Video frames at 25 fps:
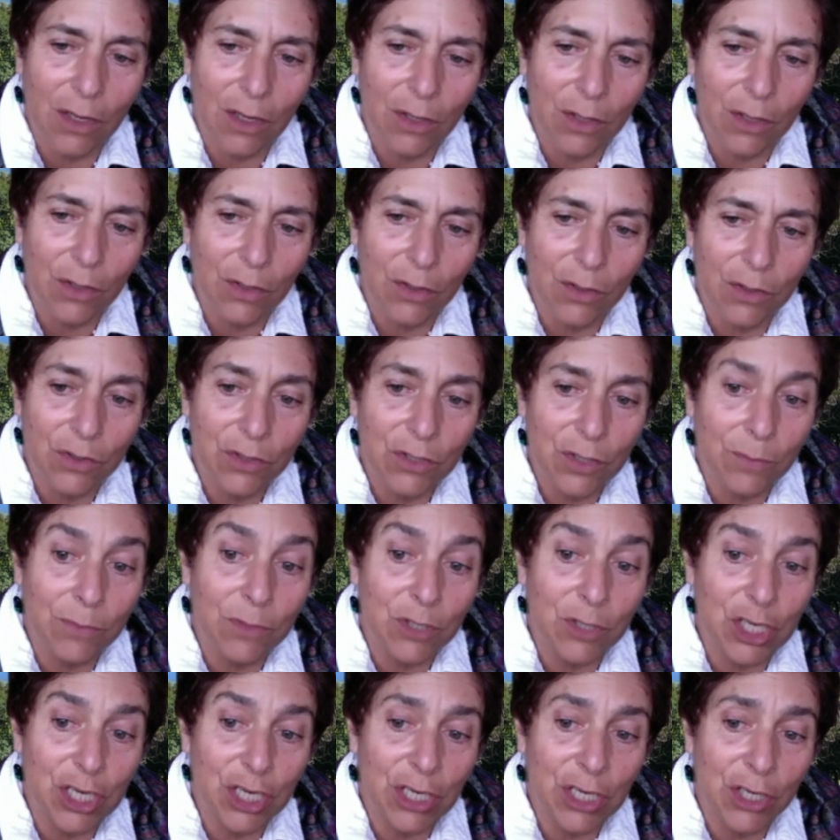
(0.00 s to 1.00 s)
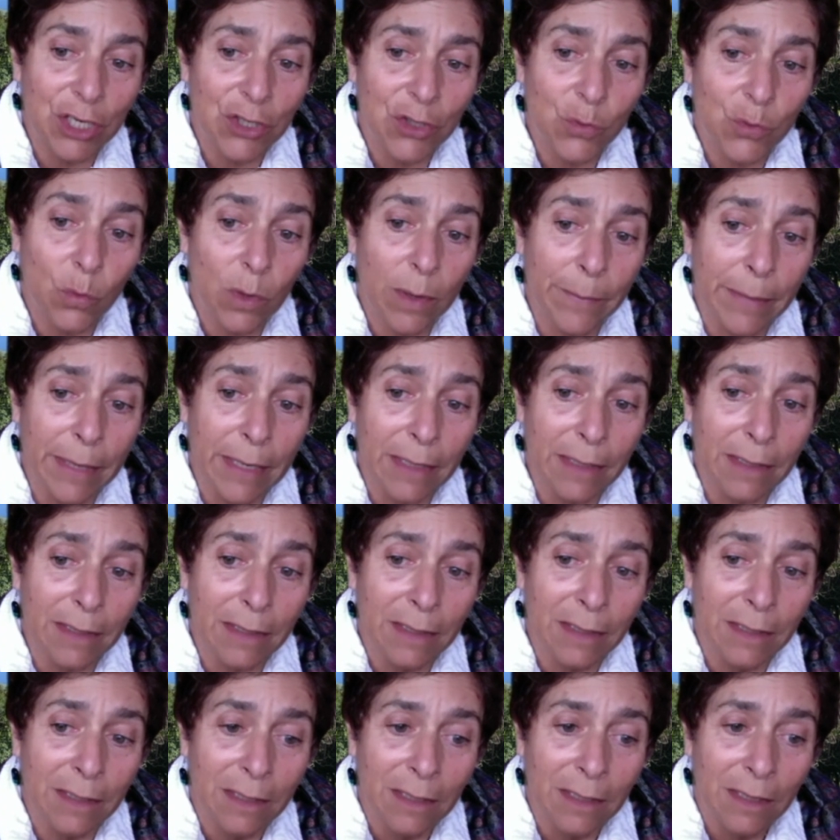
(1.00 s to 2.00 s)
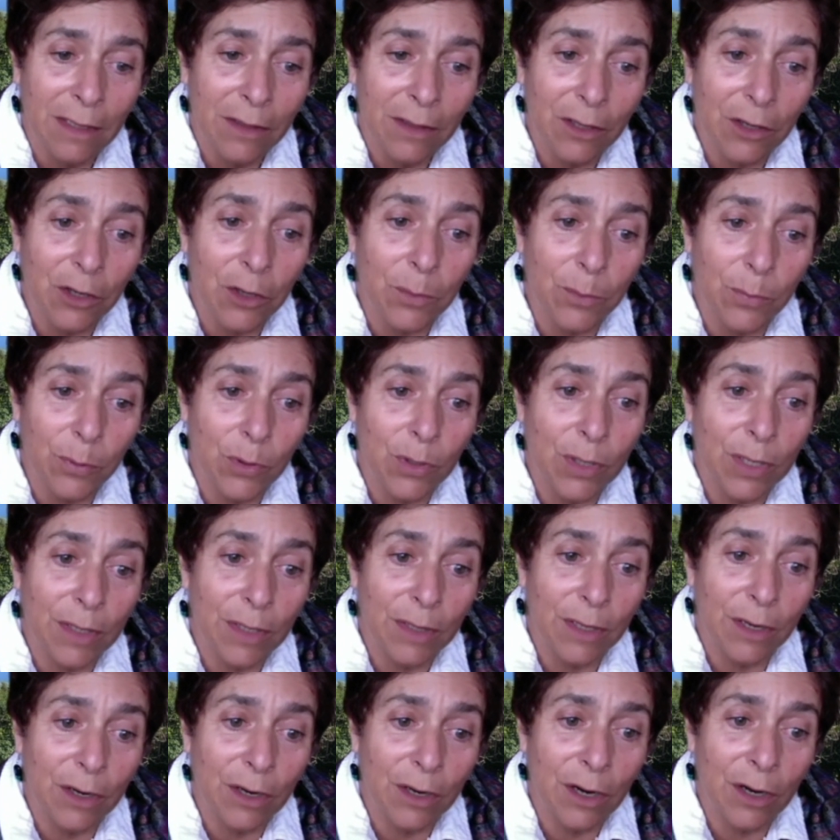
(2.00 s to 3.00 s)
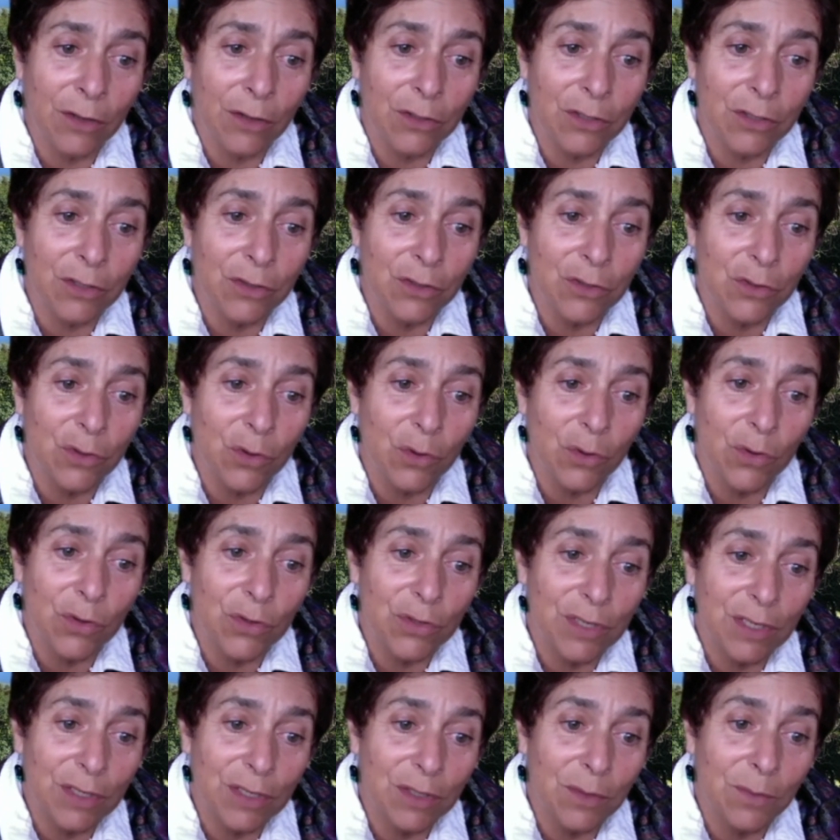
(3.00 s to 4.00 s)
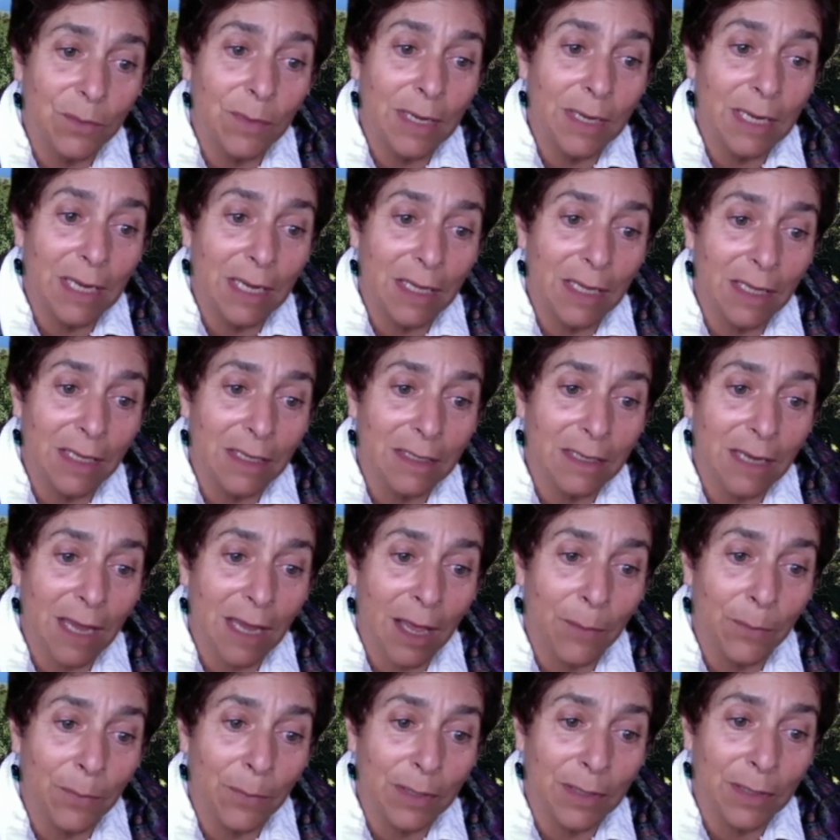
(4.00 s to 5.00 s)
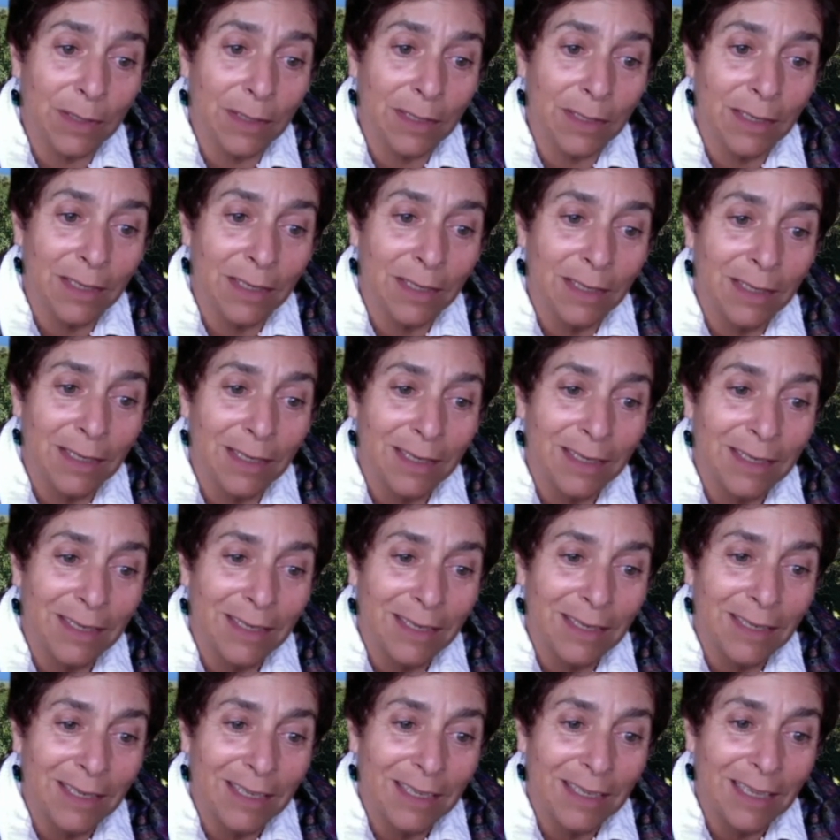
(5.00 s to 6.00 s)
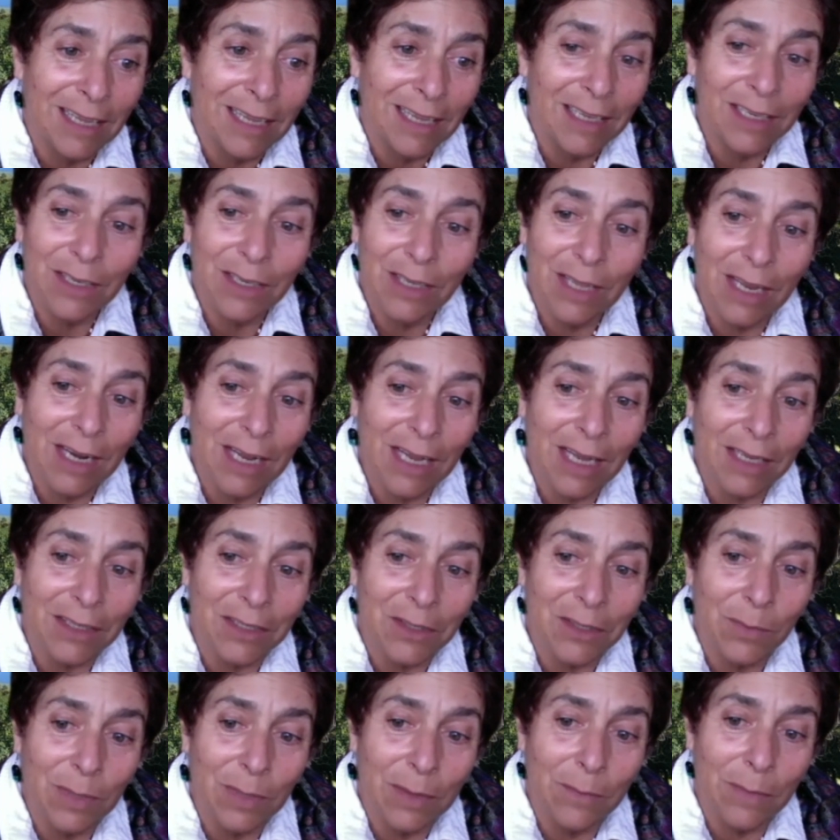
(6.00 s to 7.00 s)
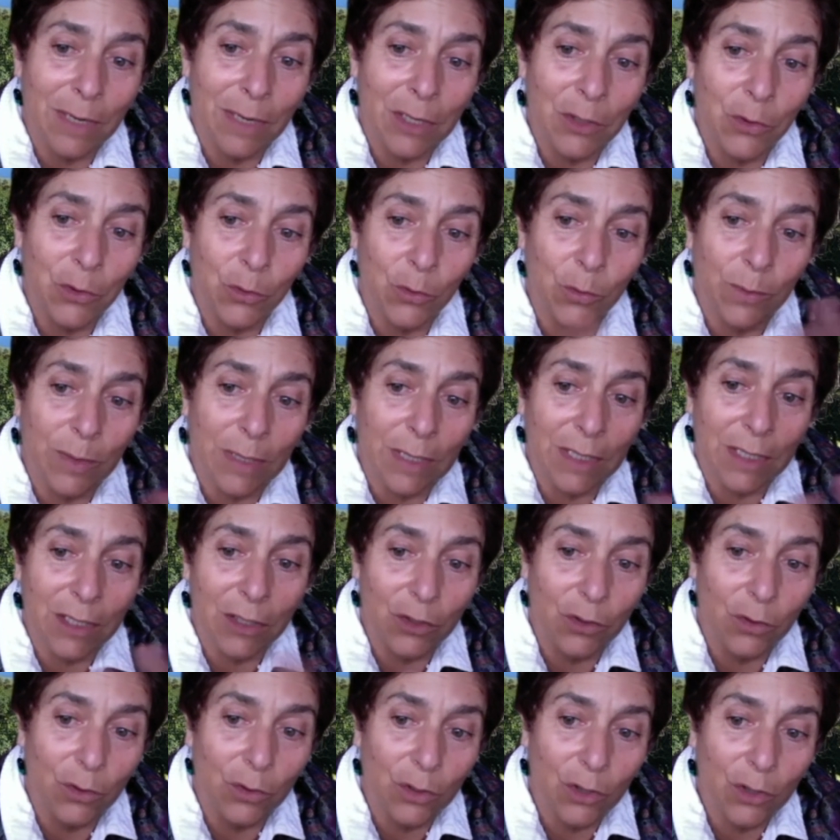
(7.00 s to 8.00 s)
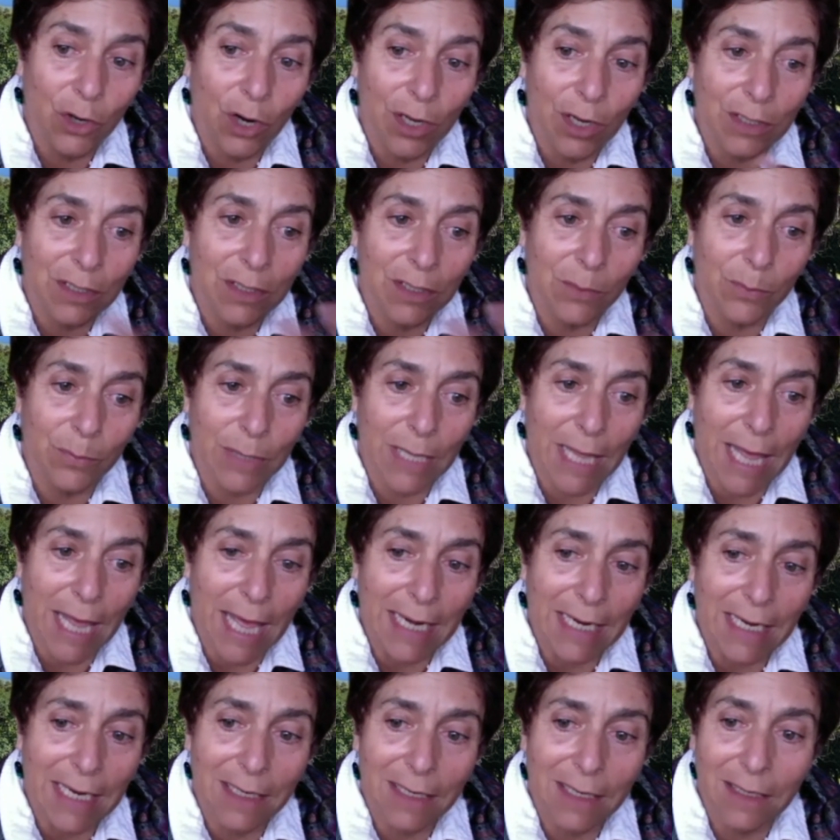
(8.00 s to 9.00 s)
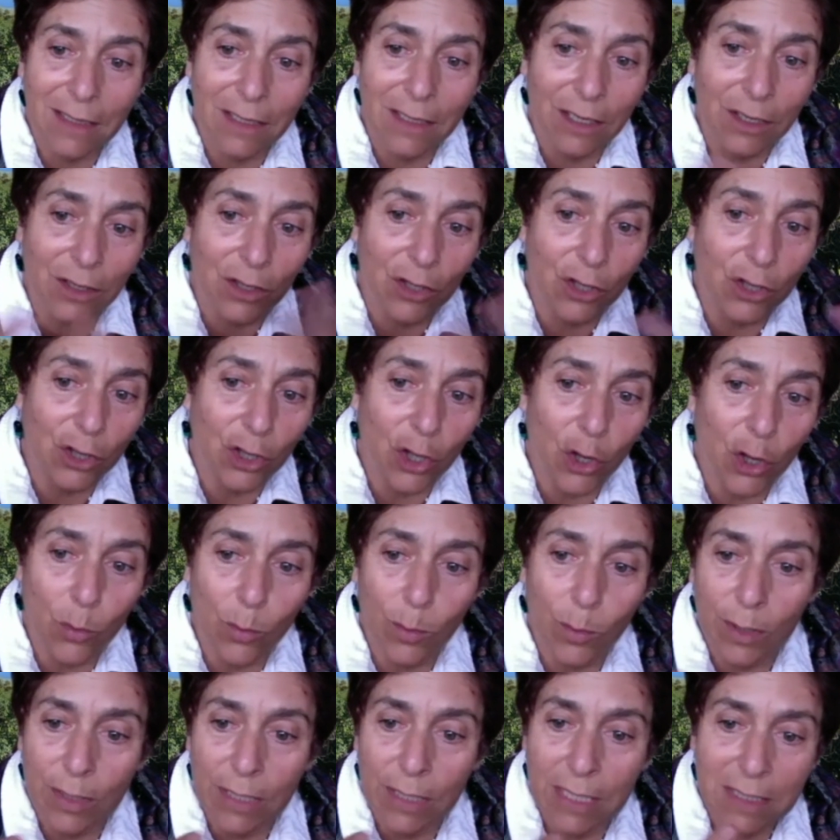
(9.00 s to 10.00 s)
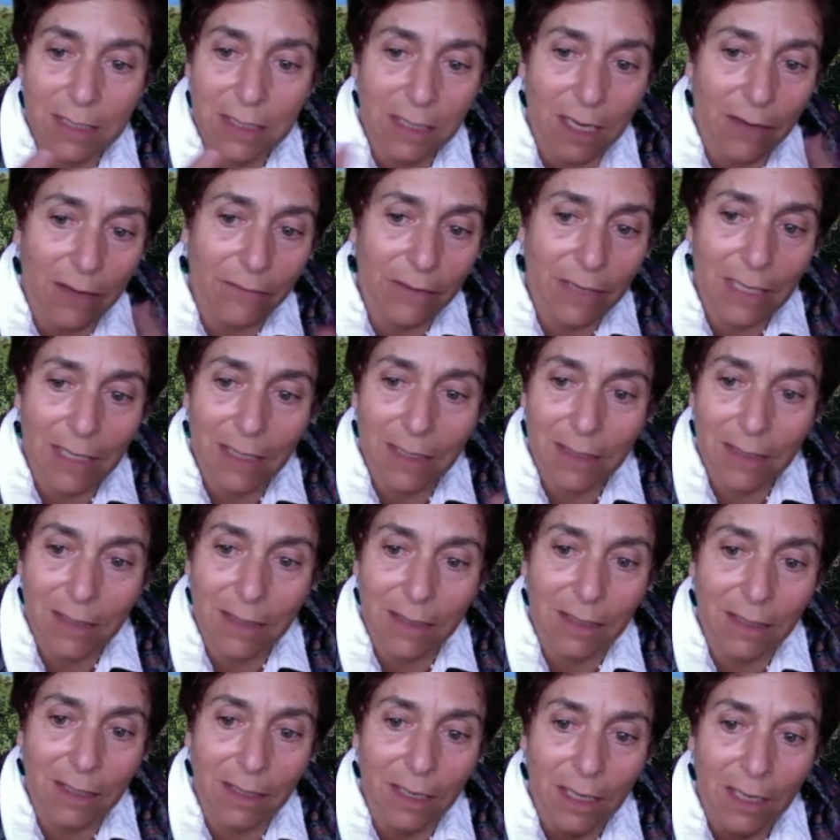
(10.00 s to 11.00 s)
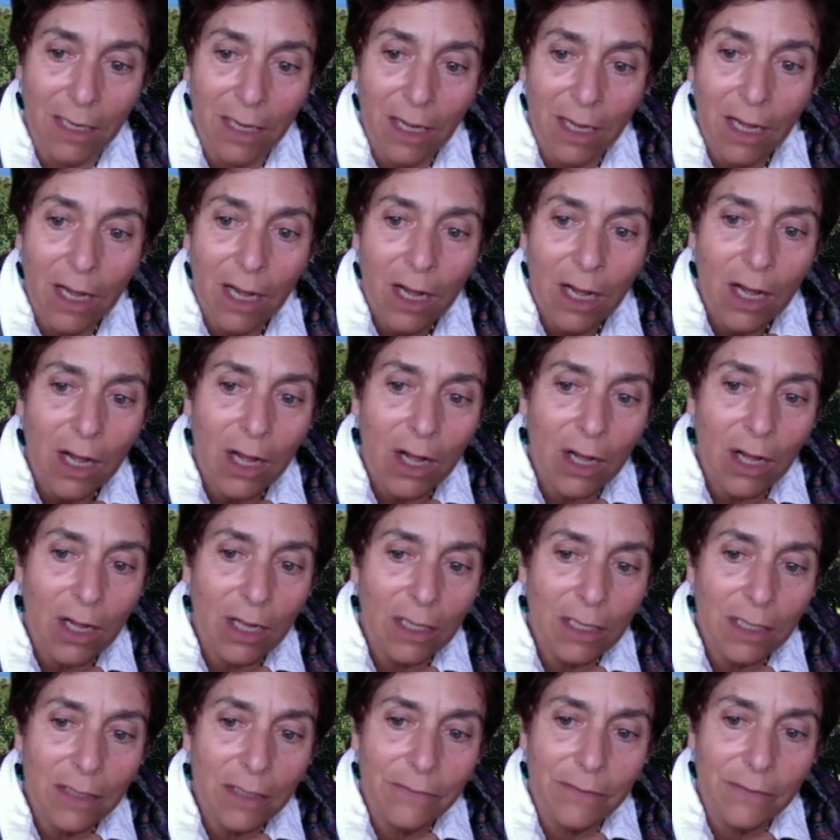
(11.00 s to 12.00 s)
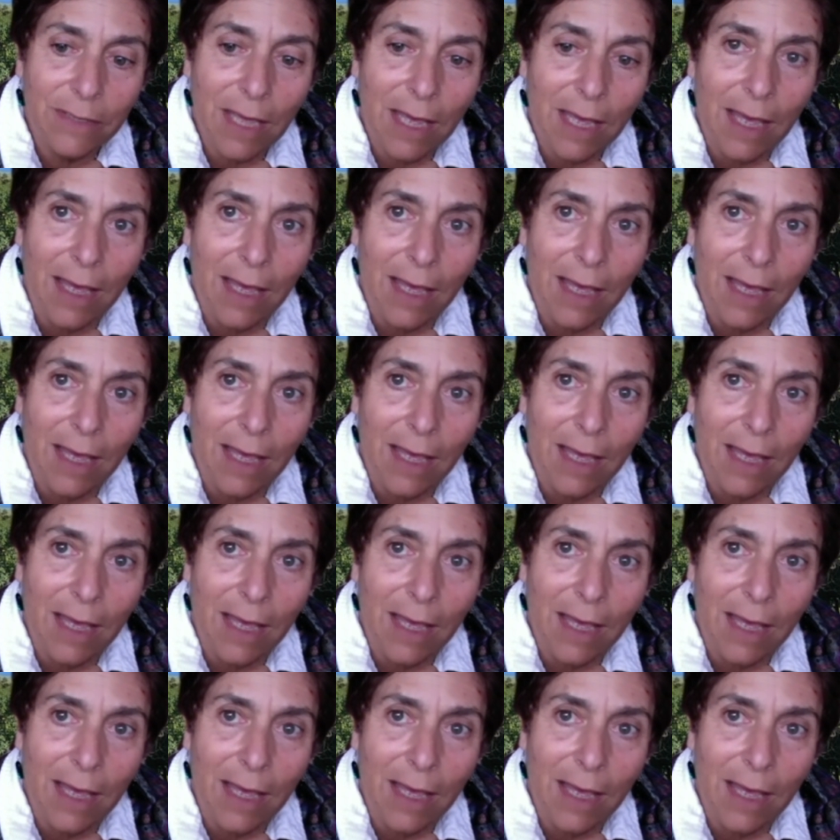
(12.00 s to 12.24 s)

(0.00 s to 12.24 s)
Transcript: some genius women that are putting their hearts and souls into making this happen. And then I got to meet Mayumi, you know, across the planet and the globalness of it and all of that.